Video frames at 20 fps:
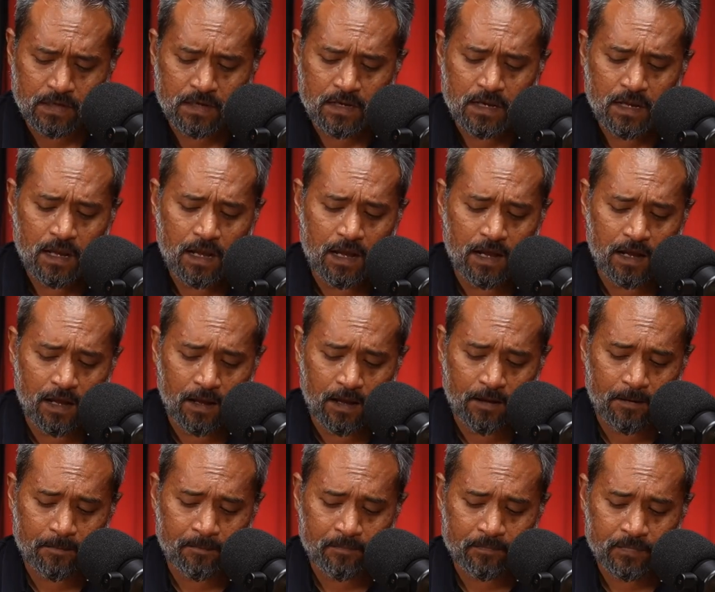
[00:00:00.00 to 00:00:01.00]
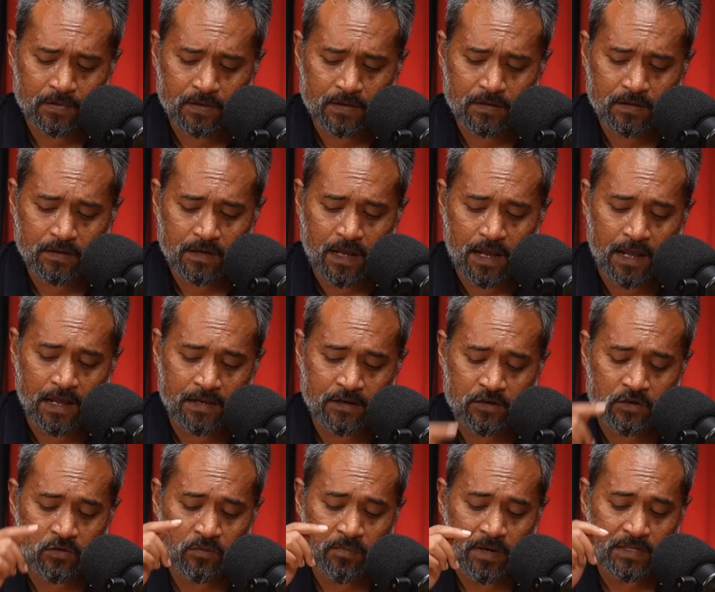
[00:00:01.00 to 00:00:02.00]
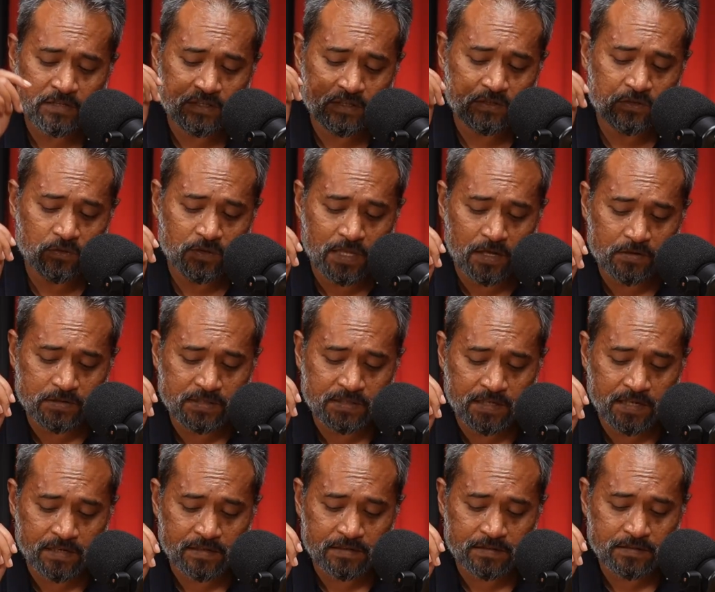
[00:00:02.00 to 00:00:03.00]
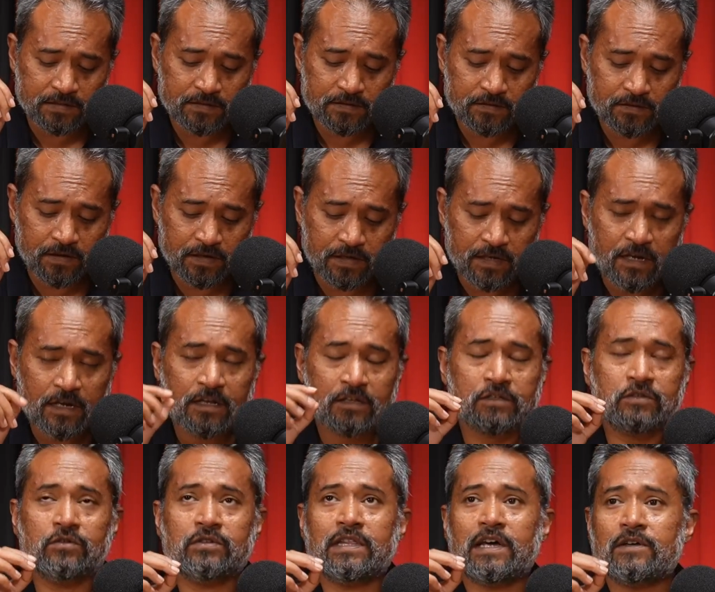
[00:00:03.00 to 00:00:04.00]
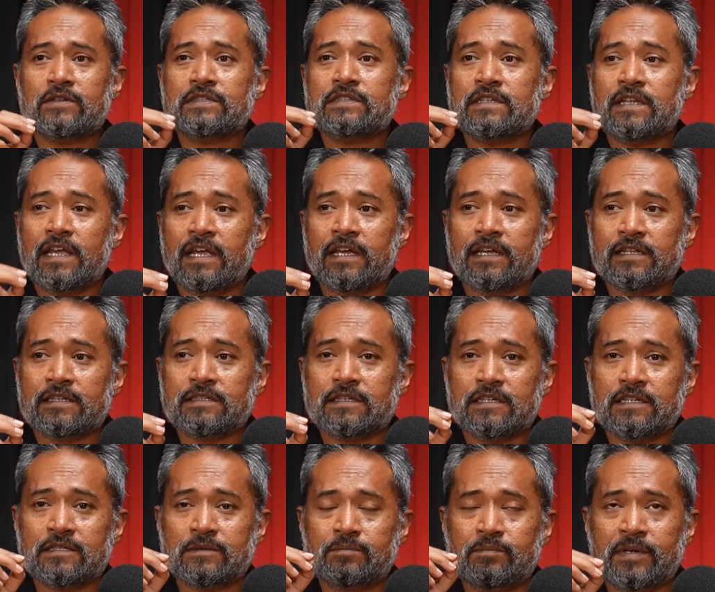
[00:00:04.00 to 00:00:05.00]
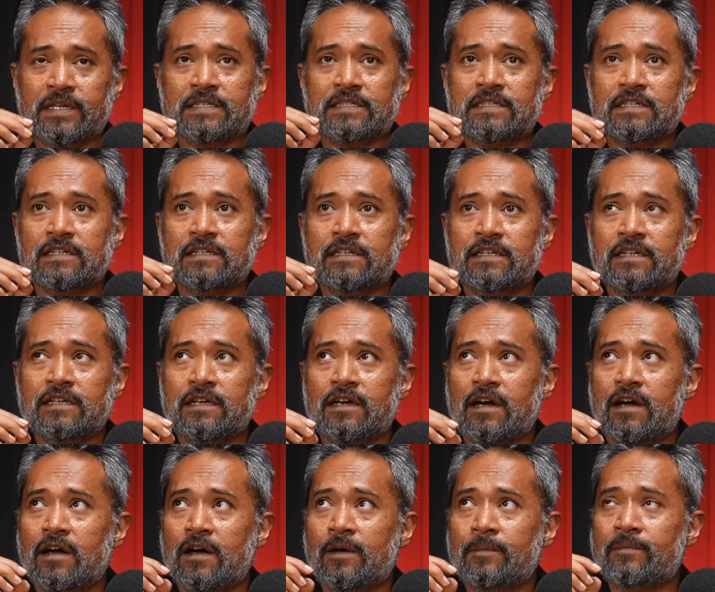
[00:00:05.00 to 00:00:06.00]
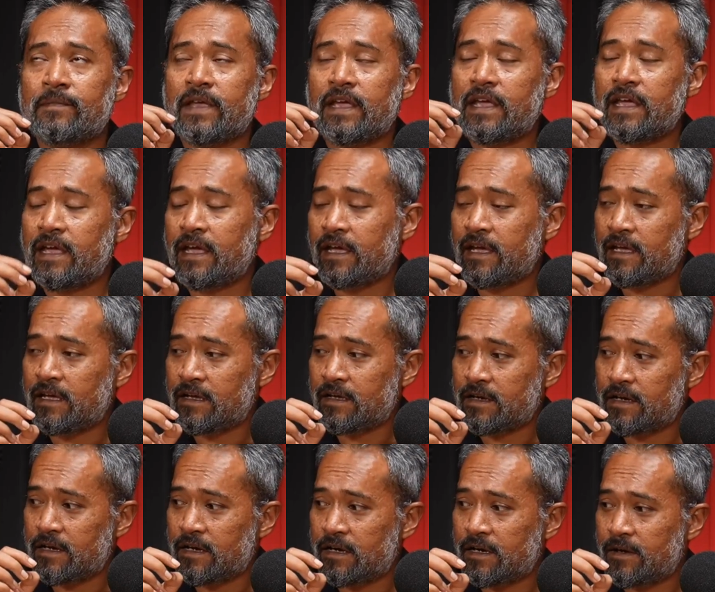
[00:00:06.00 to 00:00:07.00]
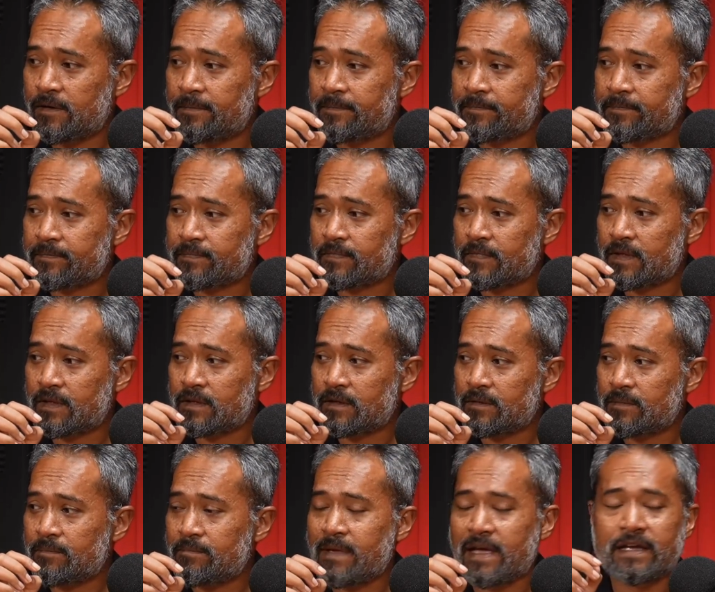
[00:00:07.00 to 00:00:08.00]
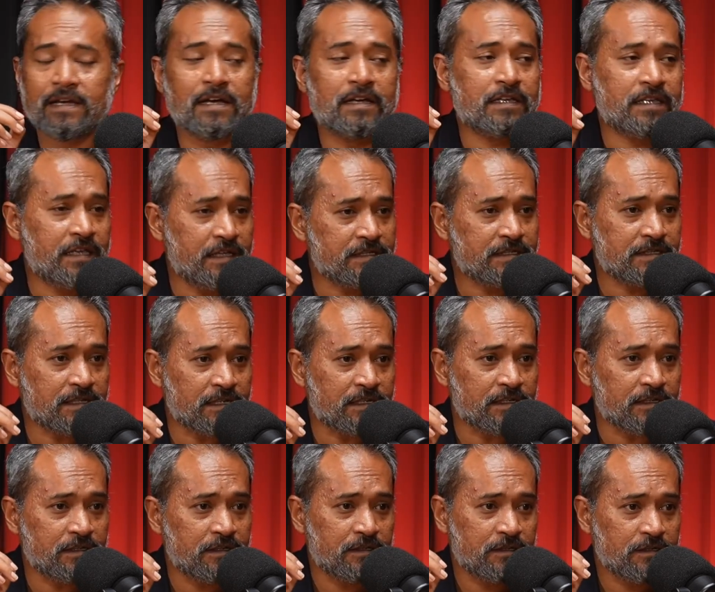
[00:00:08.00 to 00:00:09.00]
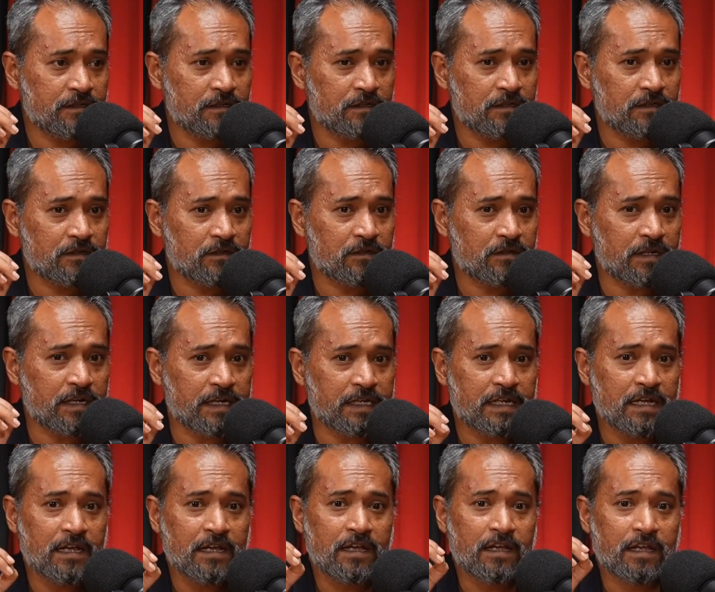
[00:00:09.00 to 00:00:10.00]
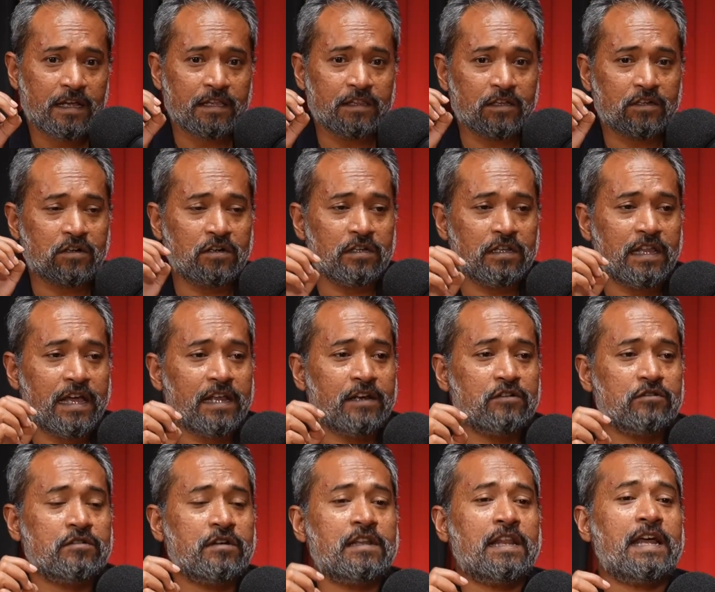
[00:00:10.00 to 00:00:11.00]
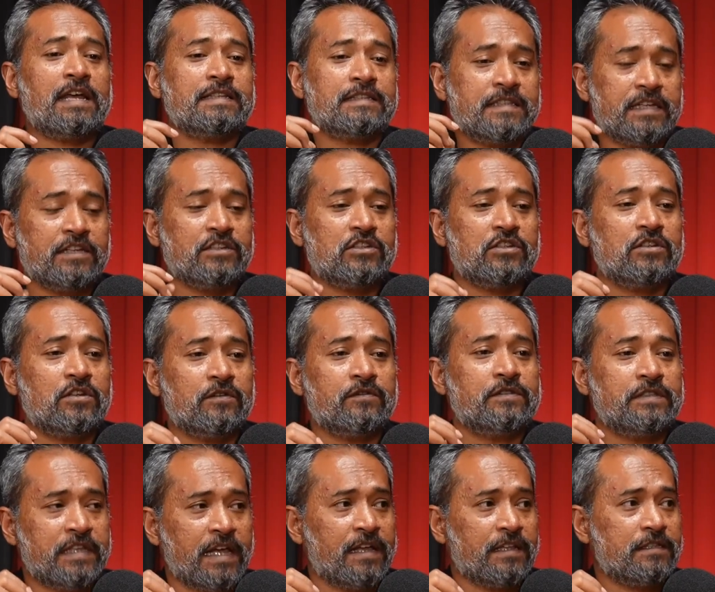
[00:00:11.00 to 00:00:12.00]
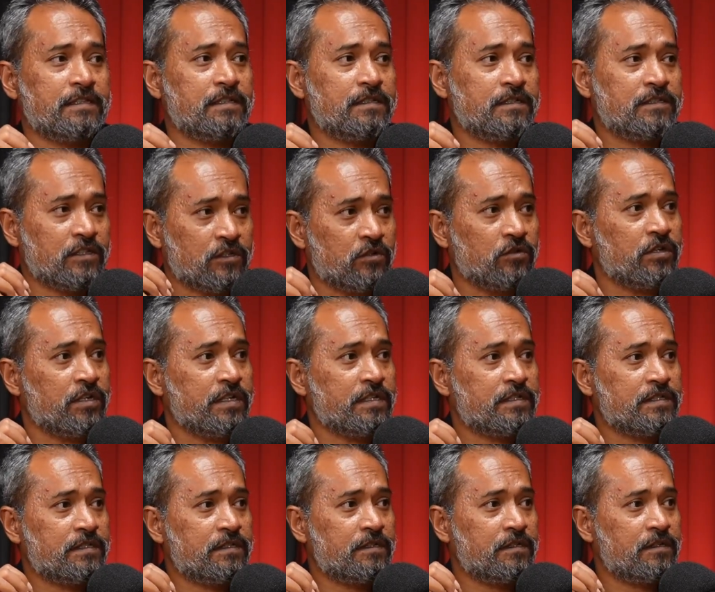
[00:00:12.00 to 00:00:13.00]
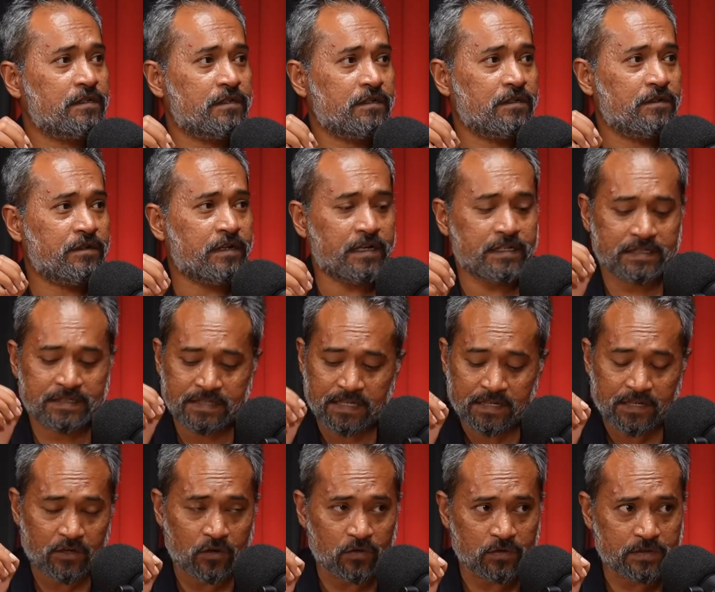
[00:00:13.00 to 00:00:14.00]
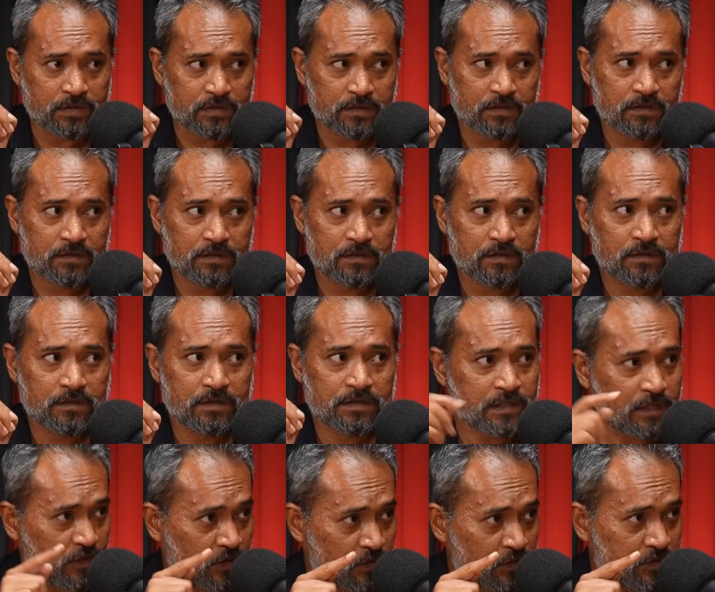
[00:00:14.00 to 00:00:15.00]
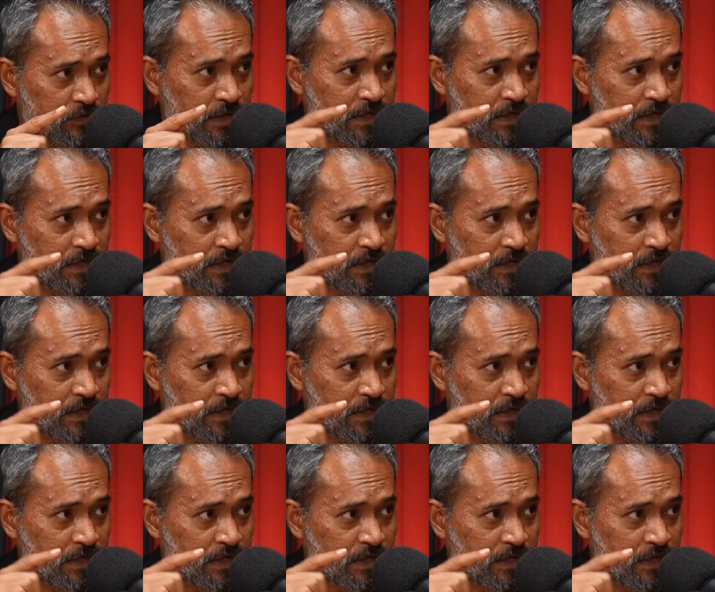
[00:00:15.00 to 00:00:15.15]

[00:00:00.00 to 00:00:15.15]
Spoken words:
And you mentioned 2008, right? 2008 is basically a mega case study, right, in the collateralization of debt securities, right? CDOs, right?